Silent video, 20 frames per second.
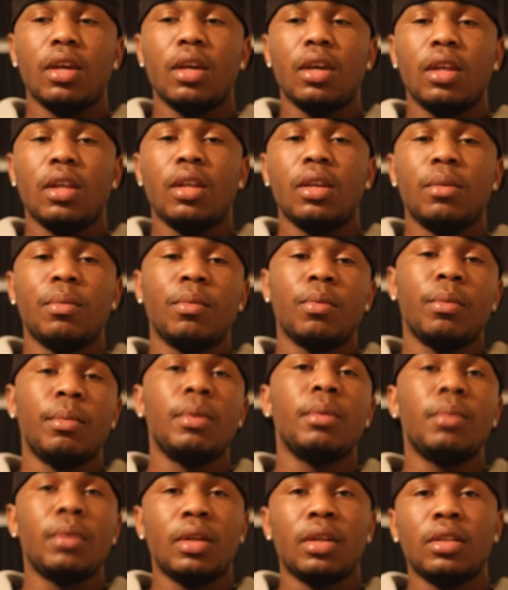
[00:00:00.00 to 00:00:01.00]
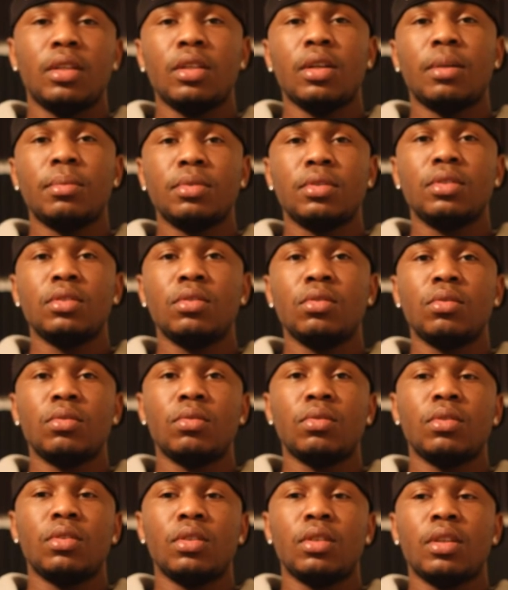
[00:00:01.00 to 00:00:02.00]
And remember that I'm
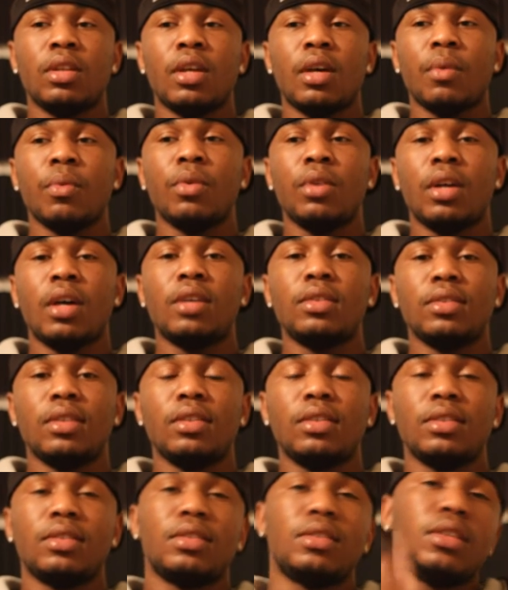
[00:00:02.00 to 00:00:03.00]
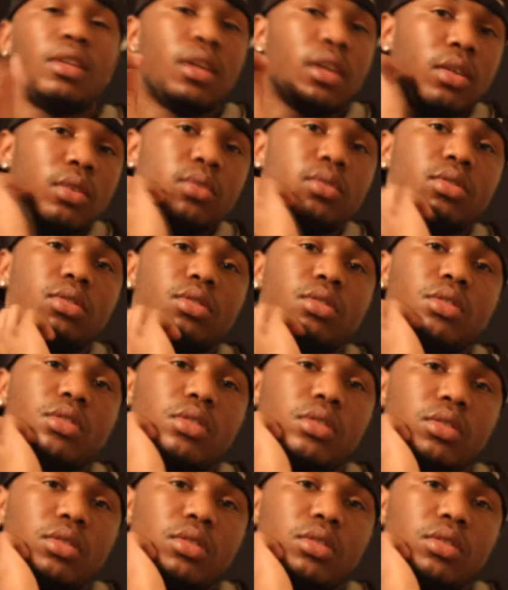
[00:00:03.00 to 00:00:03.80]
still not realizing that this is an illusion.